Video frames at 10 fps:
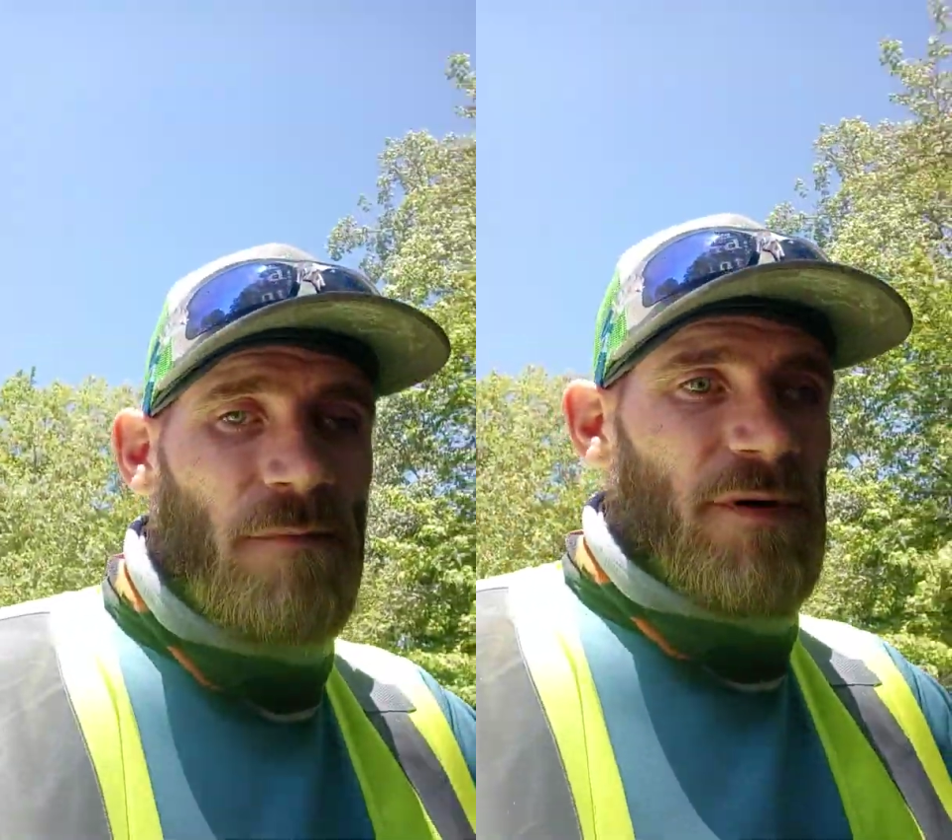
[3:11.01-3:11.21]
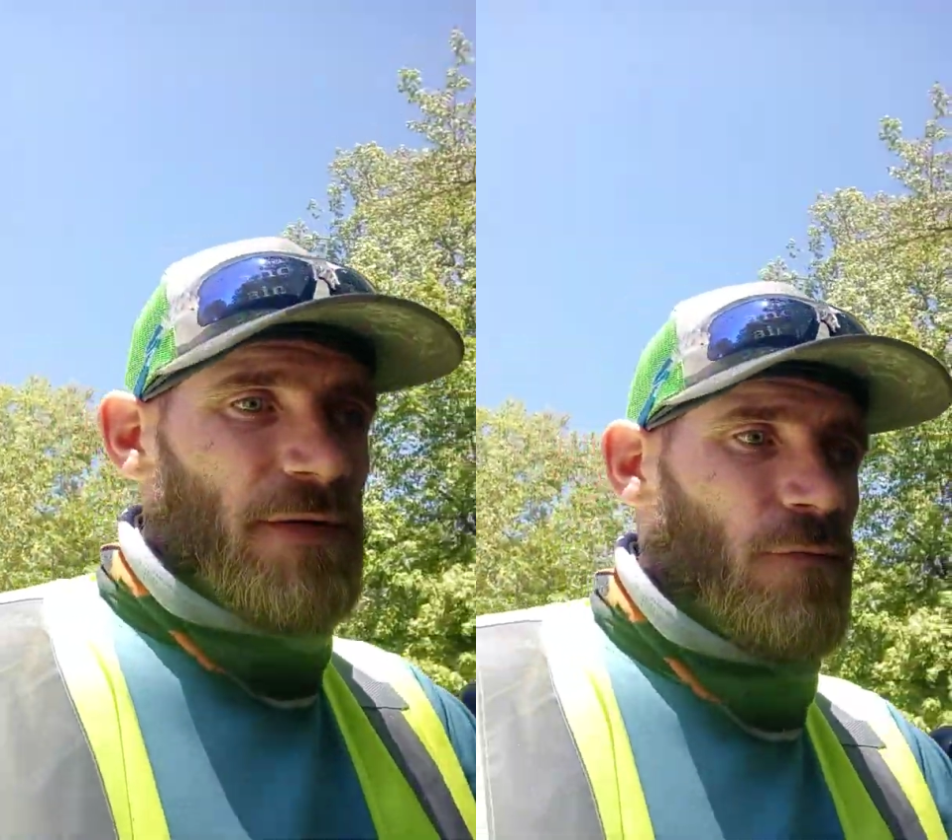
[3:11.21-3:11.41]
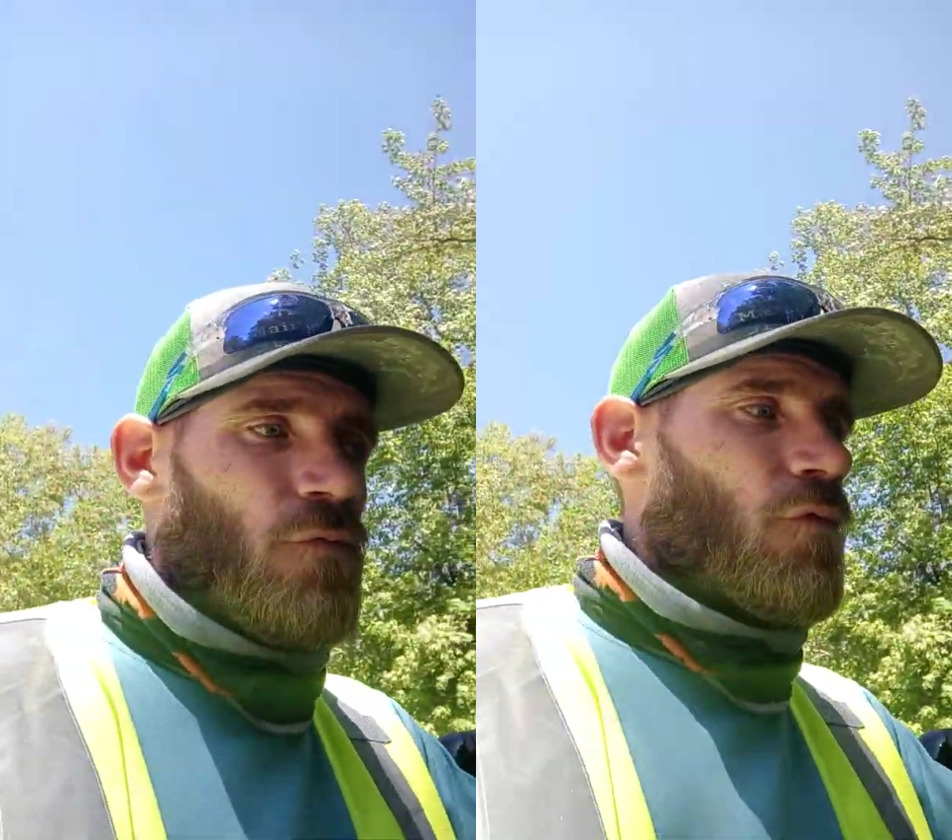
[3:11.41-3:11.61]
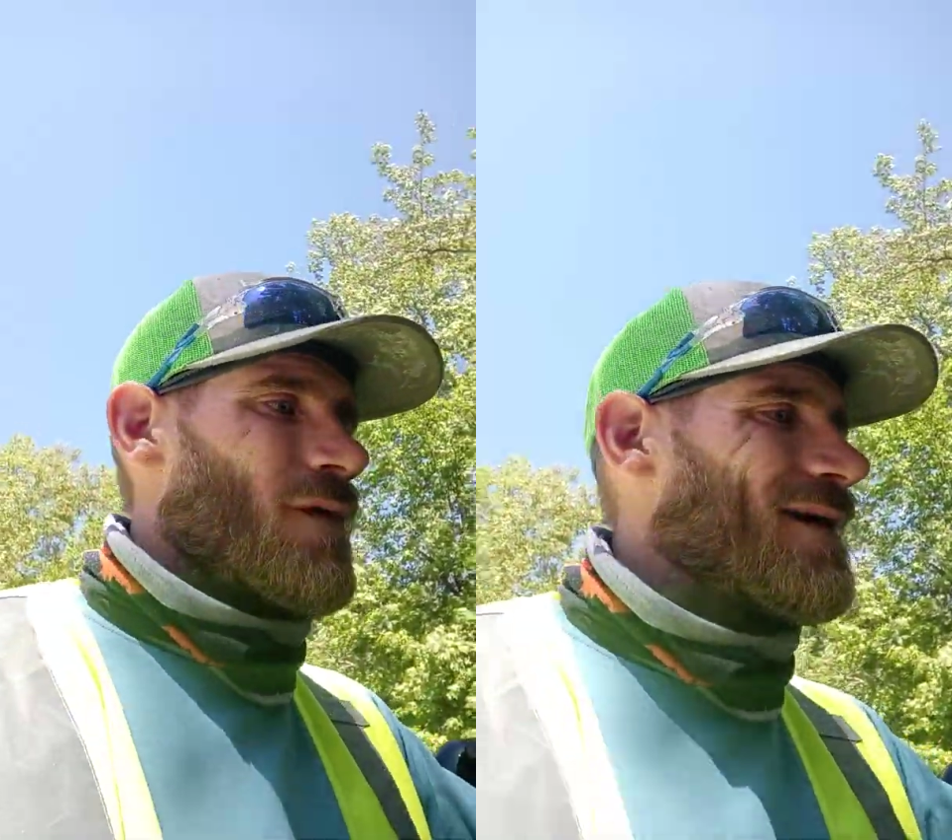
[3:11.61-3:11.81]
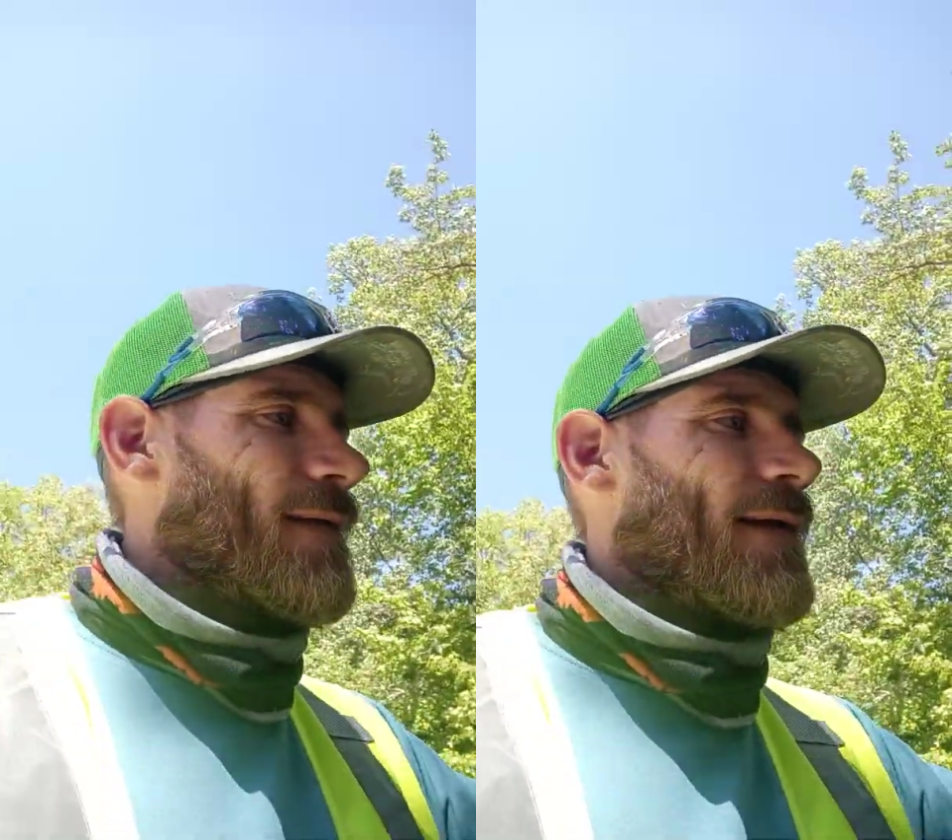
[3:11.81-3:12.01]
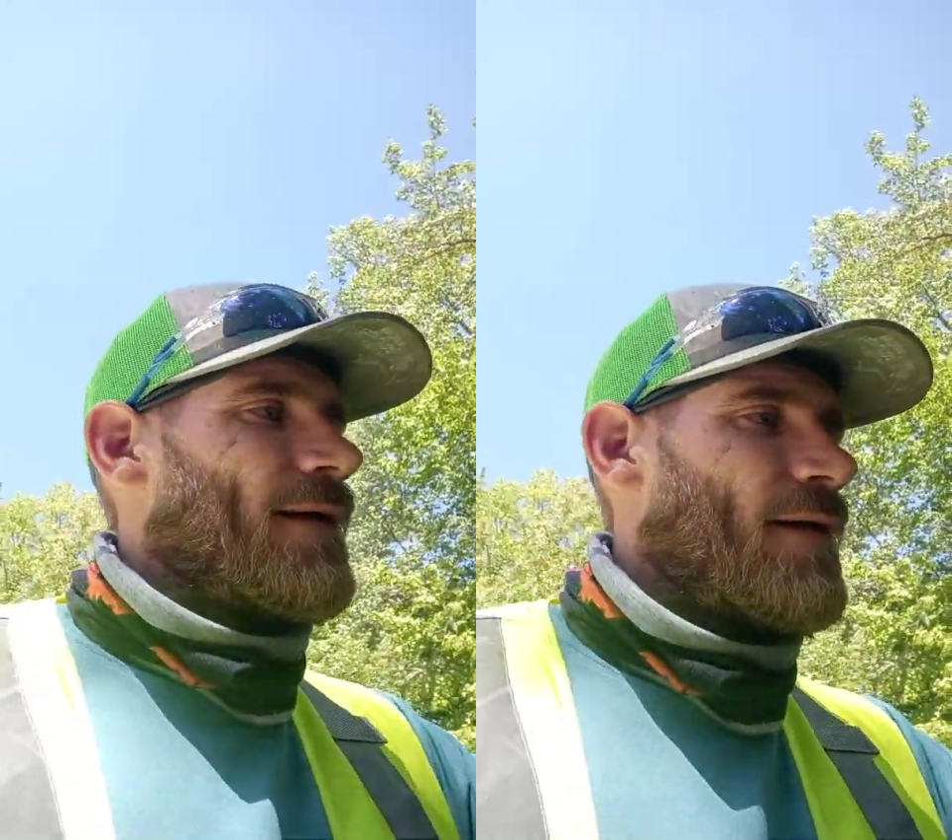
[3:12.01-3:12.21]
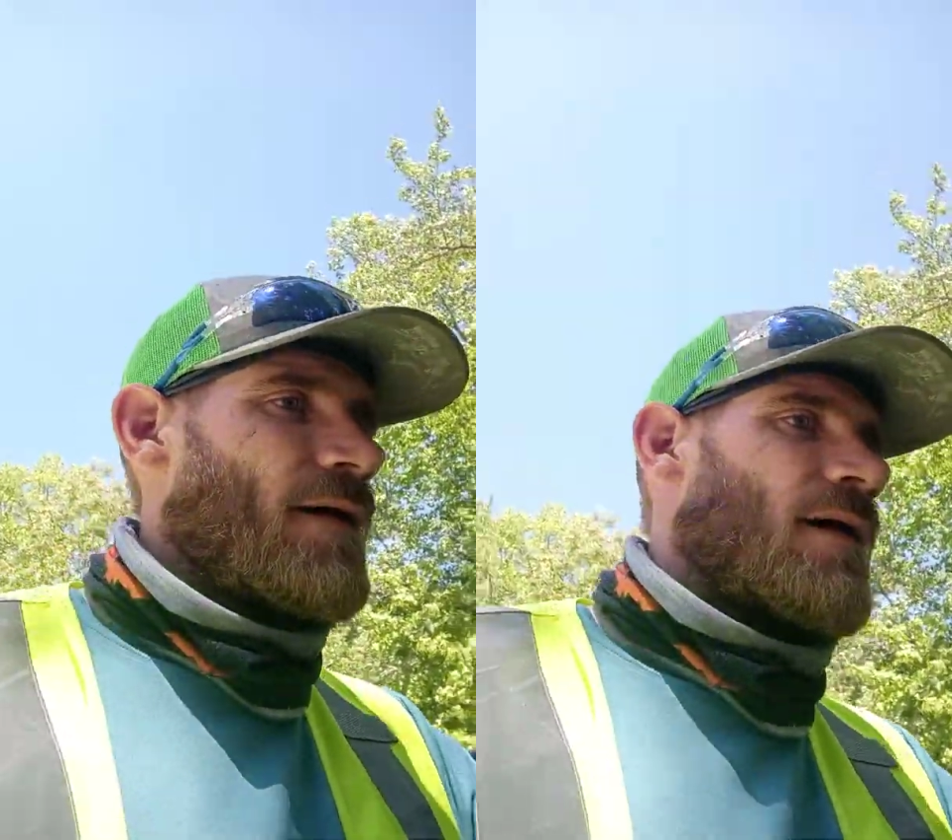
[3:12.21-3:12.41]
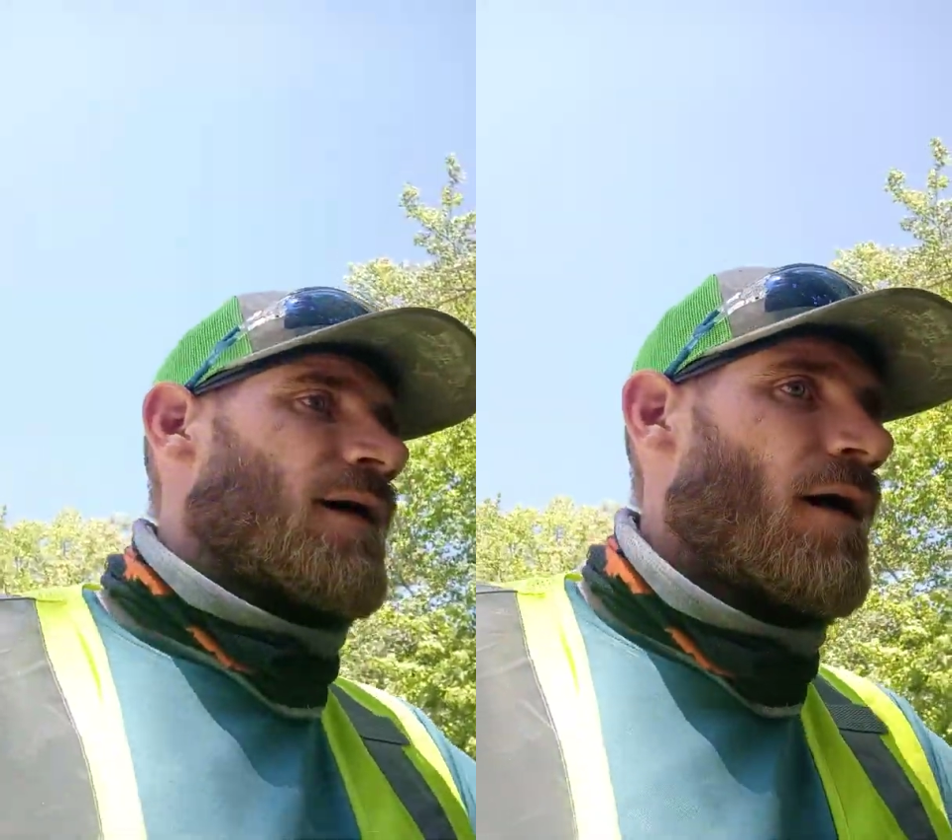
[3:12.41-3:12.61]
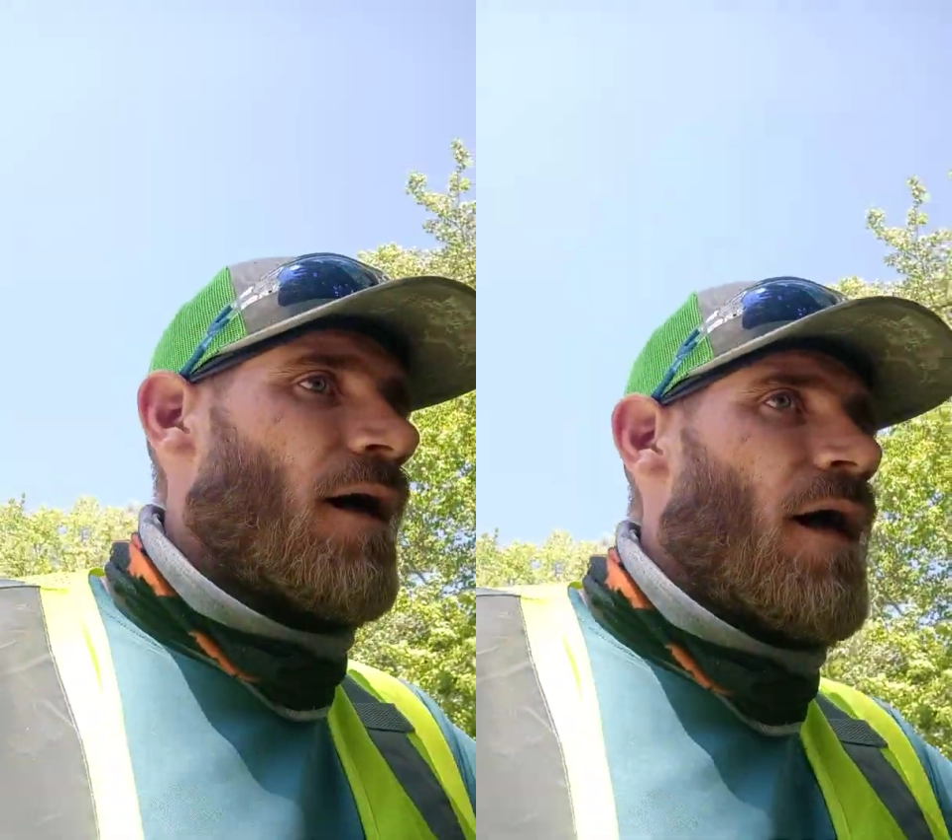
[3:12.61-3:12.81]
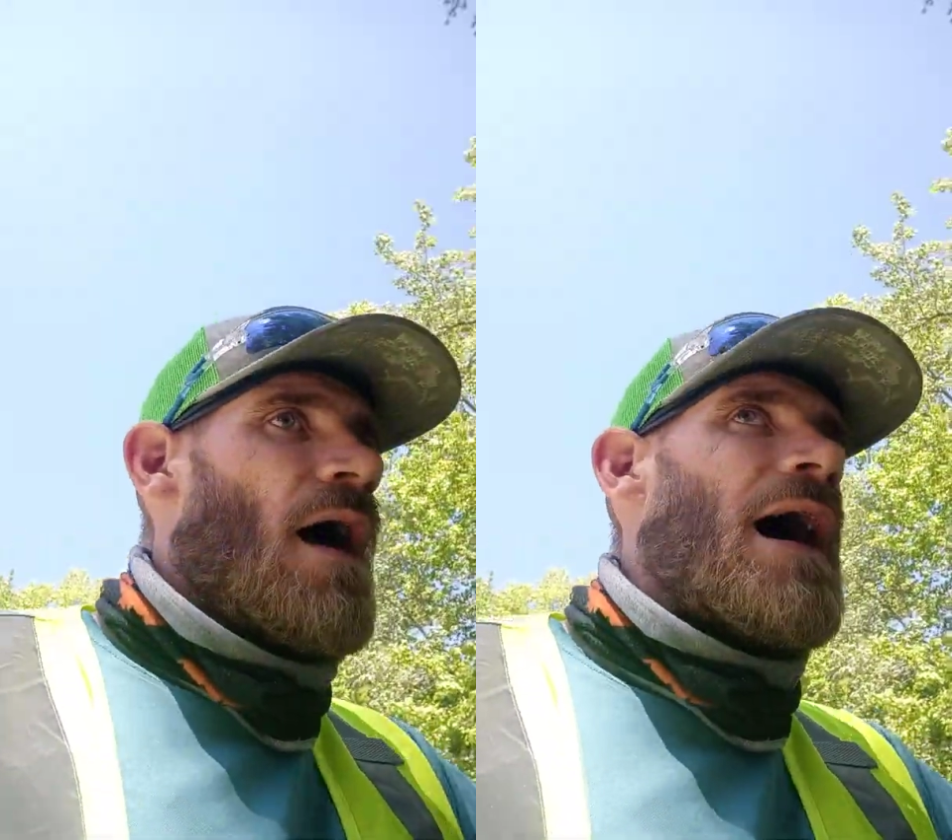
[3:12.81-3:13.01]
But it really,
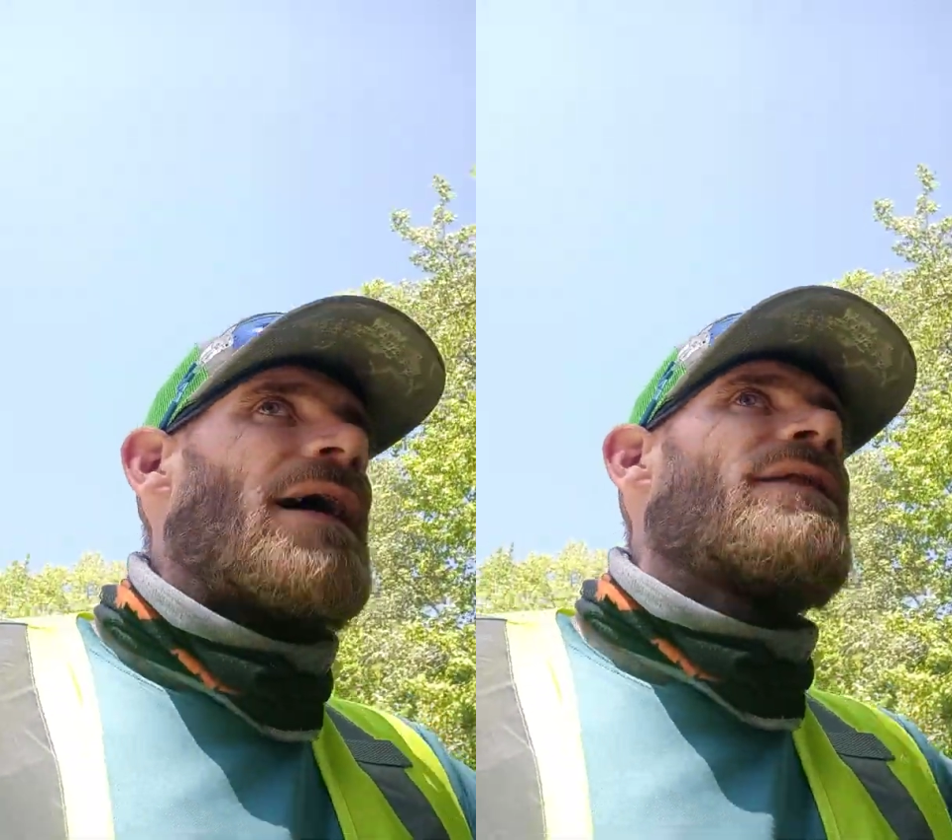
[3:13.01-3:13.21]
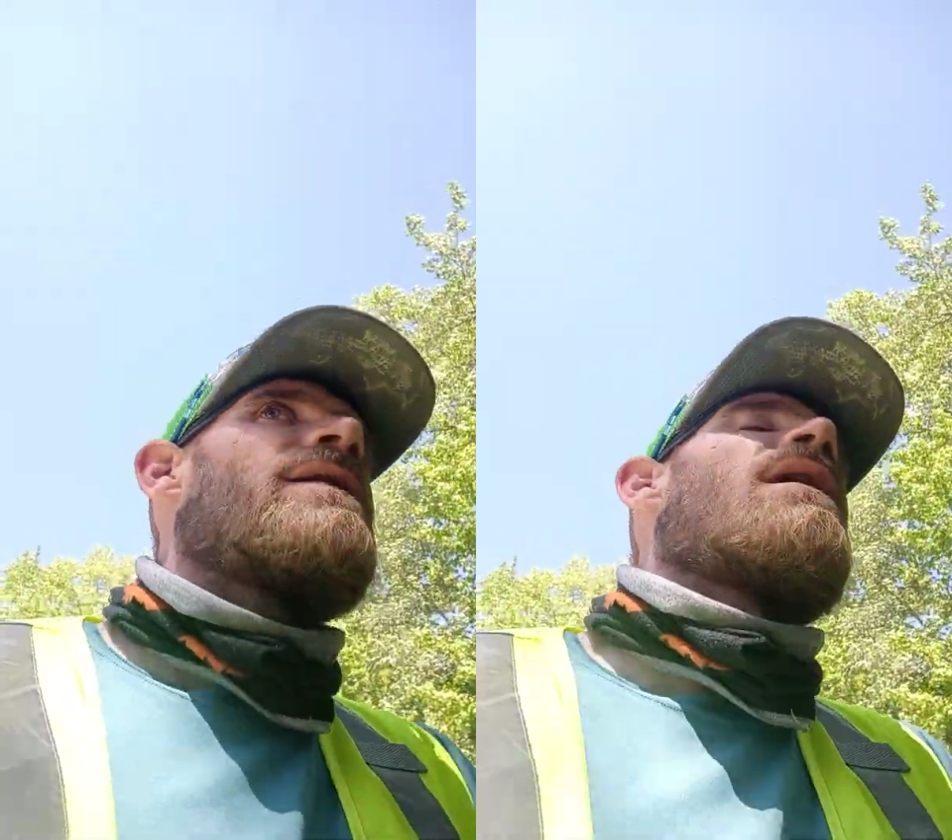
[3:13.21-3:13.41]
I did